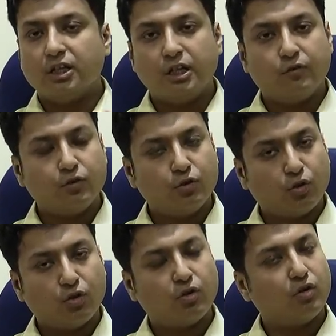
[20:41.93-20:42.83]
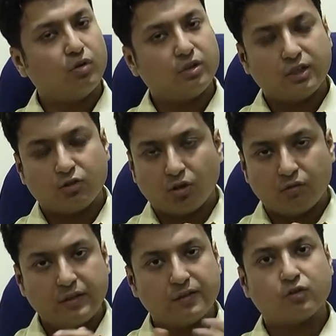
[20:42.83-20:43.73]
If you don't know, there is
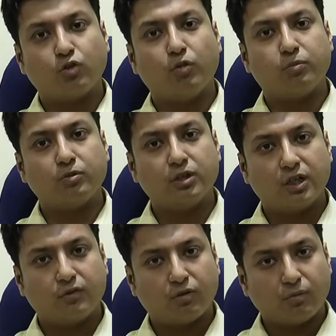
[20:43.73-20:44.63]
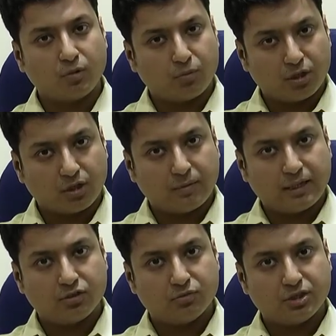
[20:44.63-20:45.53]
always a scope to learn from your product
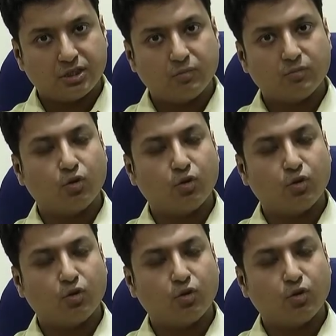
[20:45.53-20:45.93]
management team.